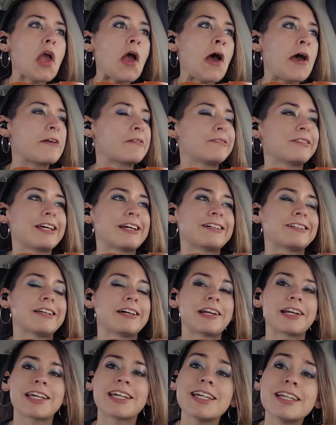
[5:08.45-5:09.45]
I don't like a
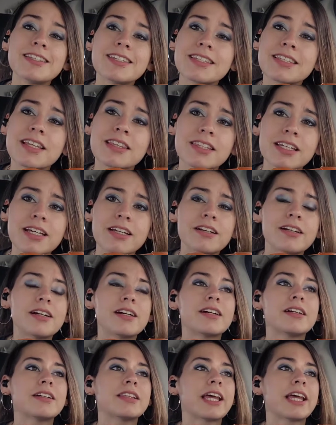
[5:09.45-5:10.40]
lot of kids in the theater.